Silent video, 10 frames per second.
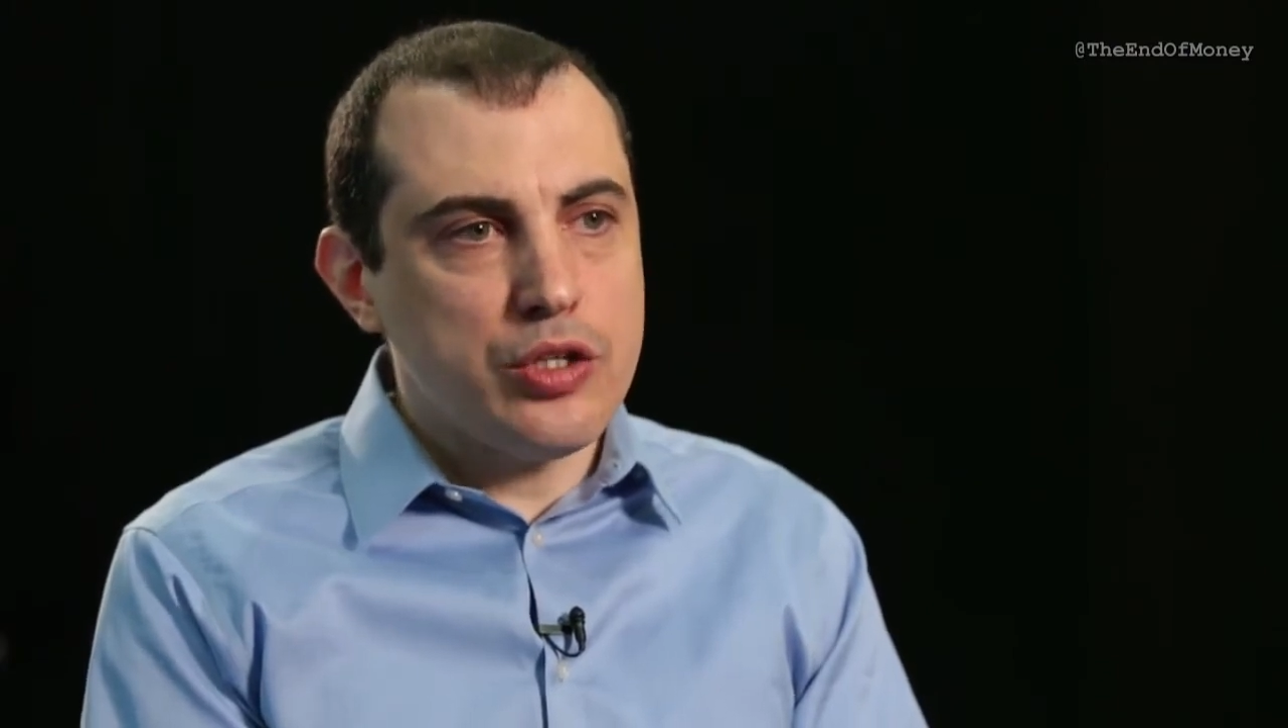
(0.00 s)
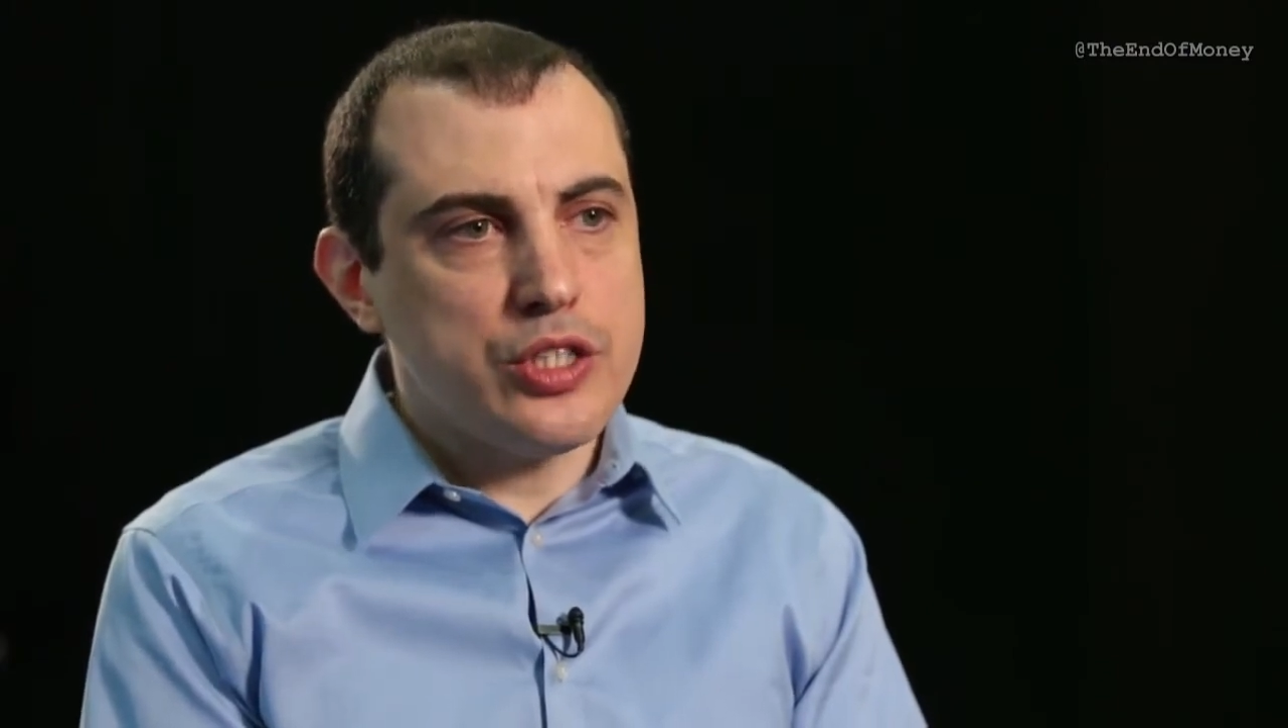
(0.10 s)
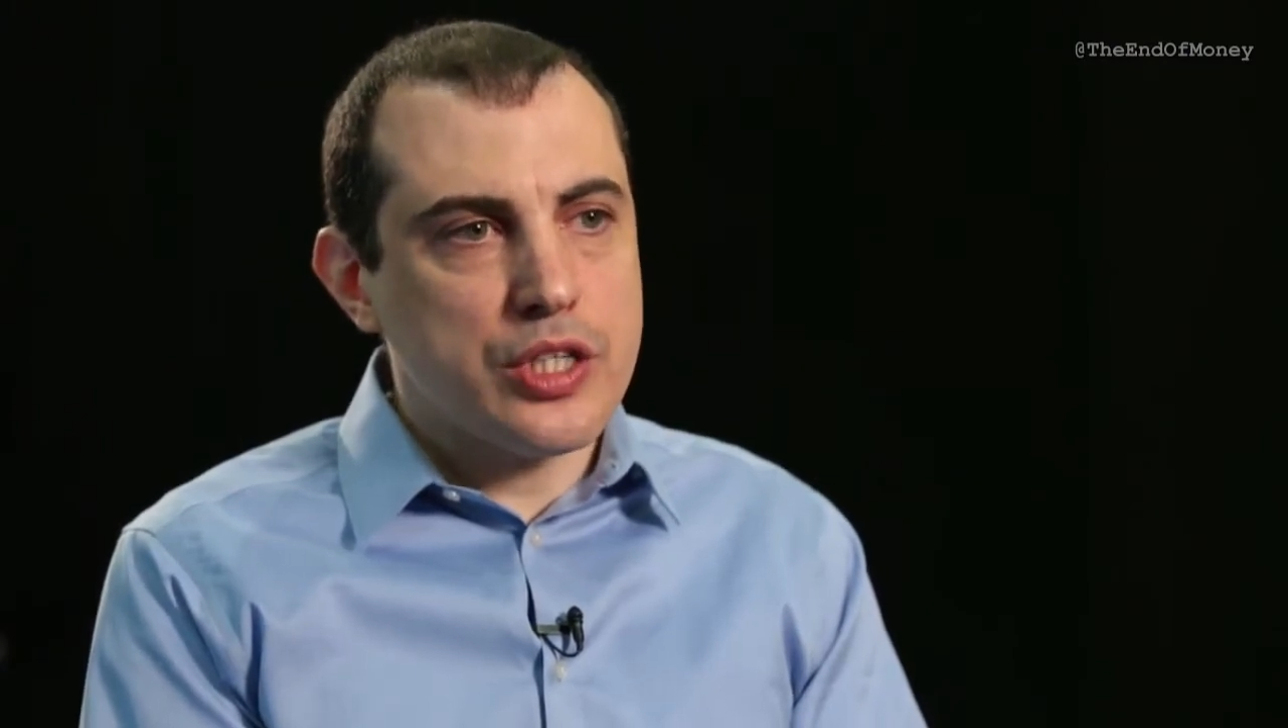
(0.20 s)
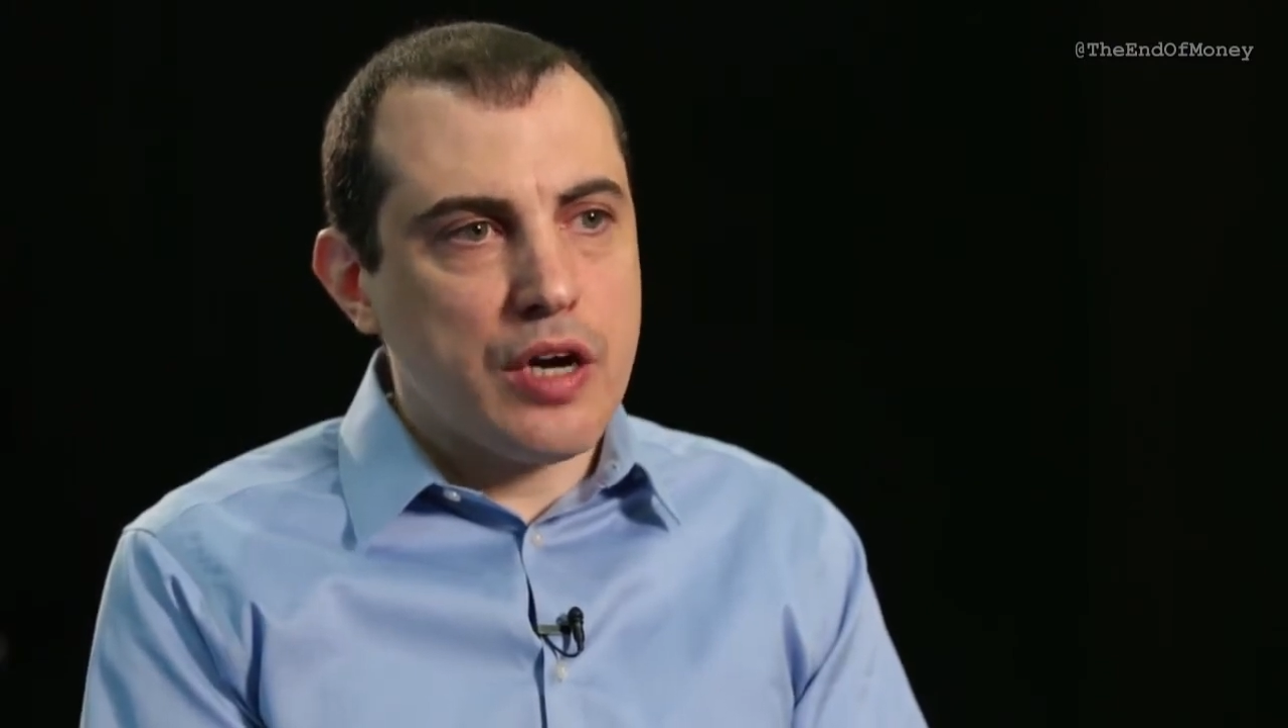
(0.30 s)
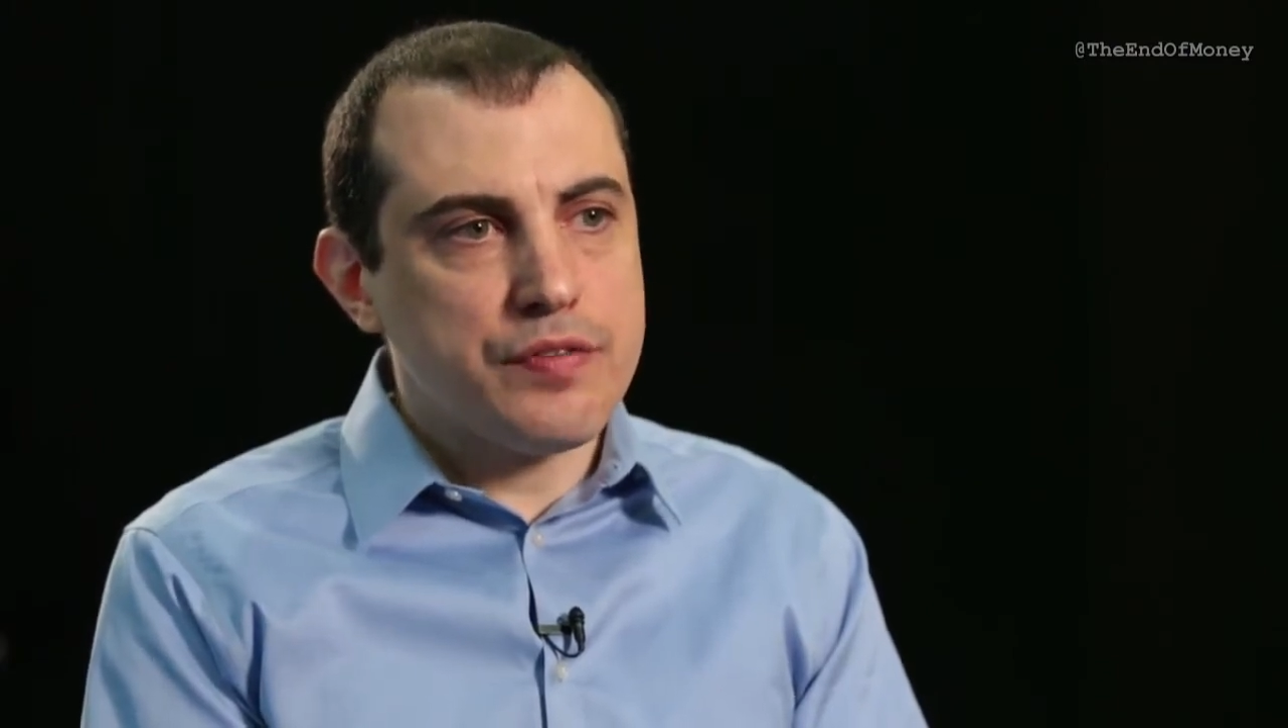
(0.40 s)

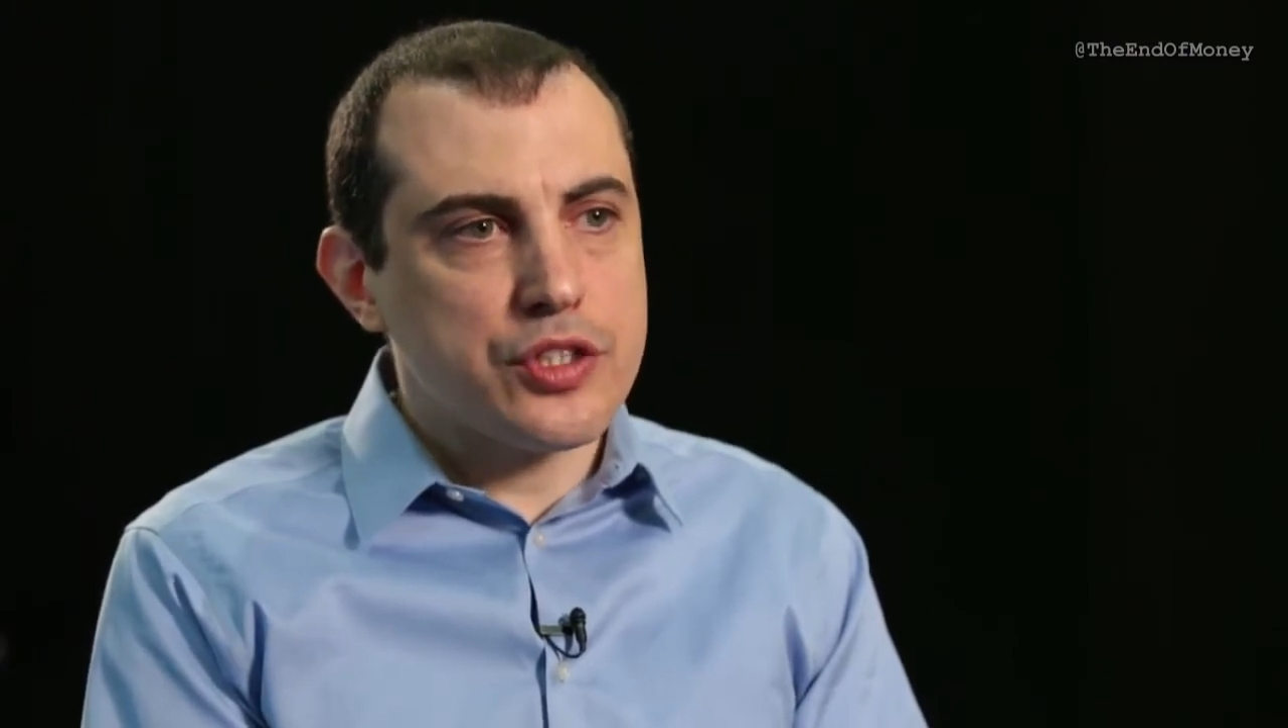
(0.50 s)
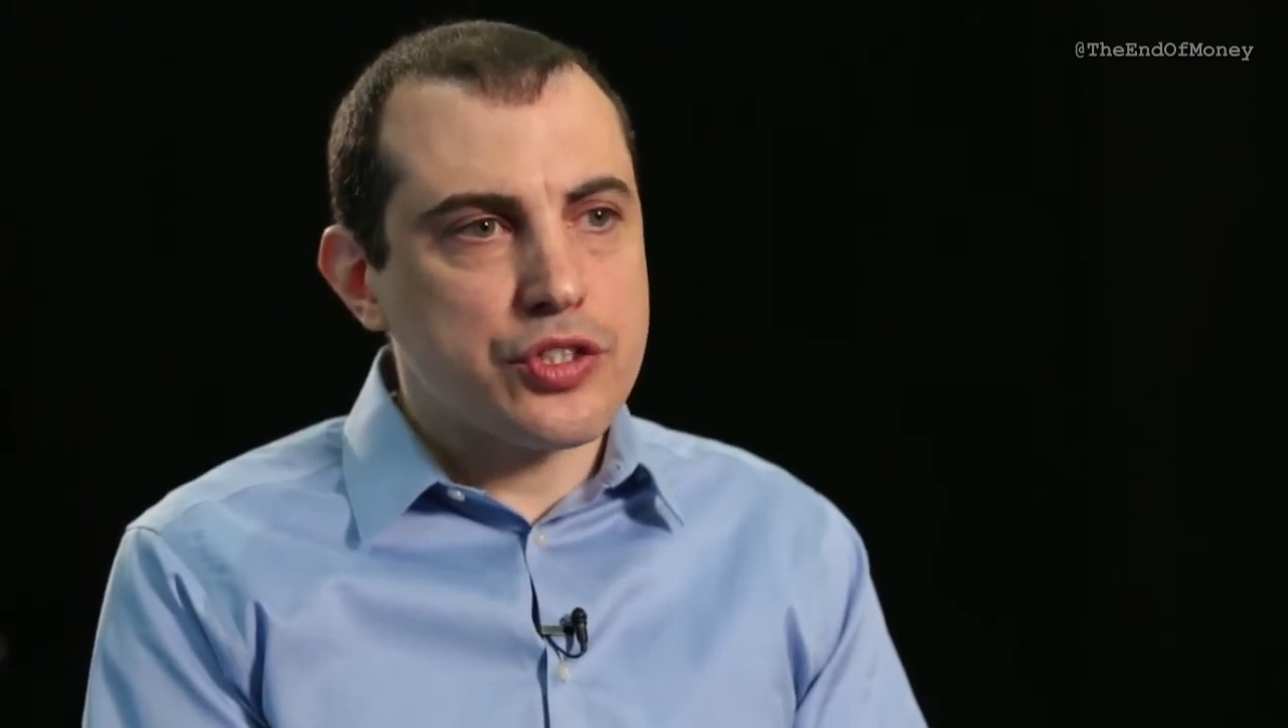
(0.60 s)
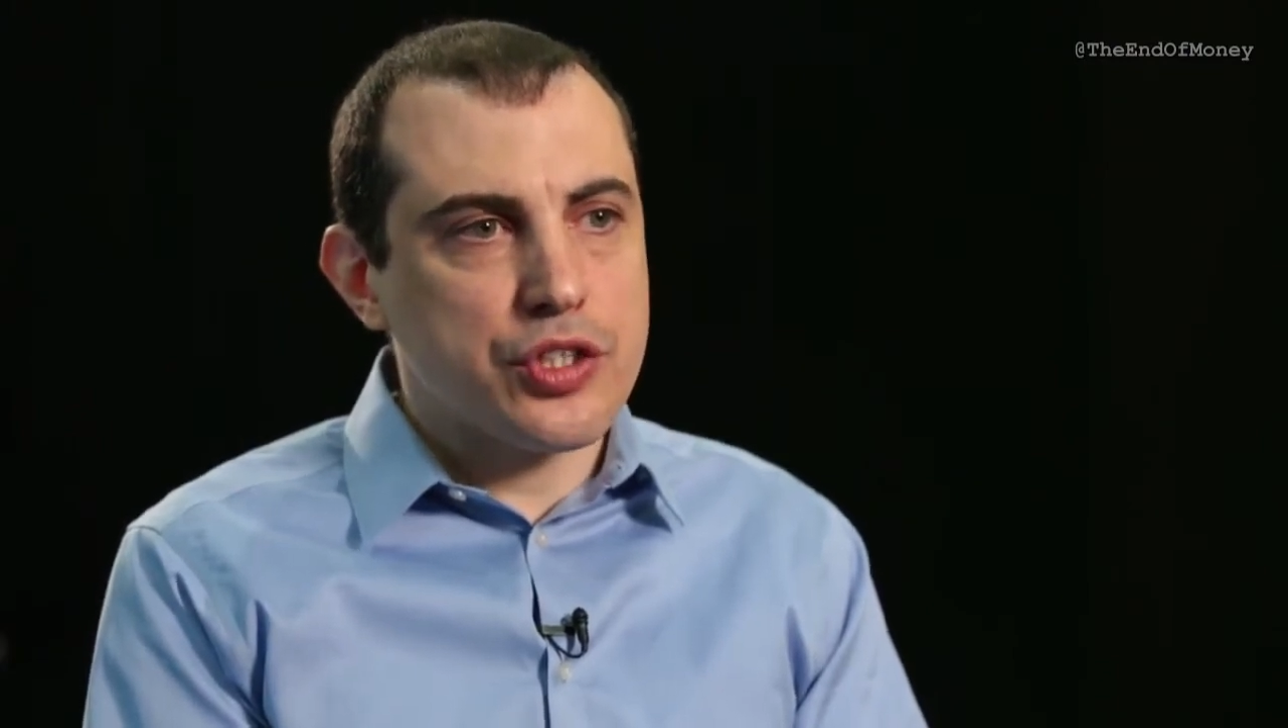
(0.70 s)
good enough to